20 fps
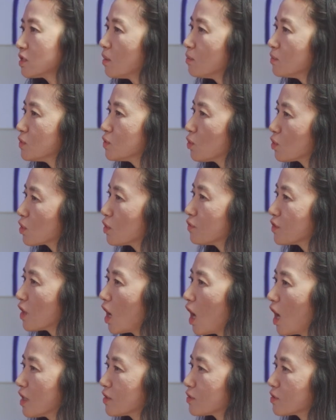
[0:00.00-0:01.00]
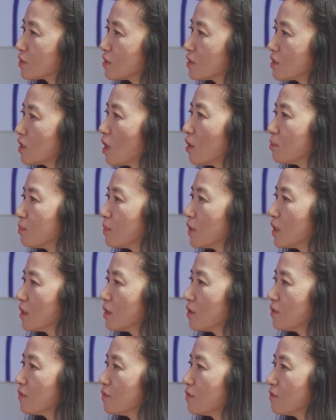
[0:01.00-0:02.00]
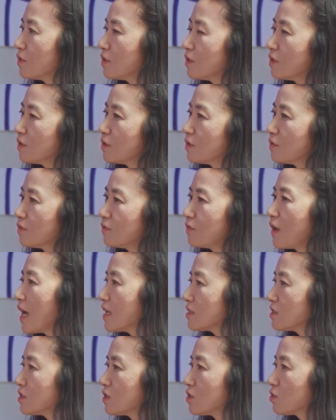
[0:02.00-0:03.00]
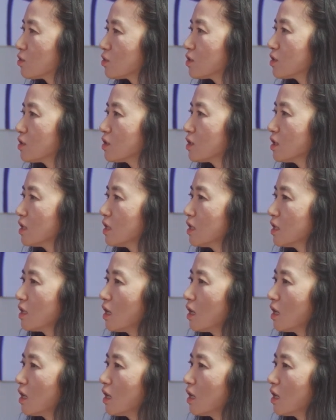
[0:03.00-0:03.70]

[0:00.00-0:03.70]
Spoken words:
some sort of God or some facet or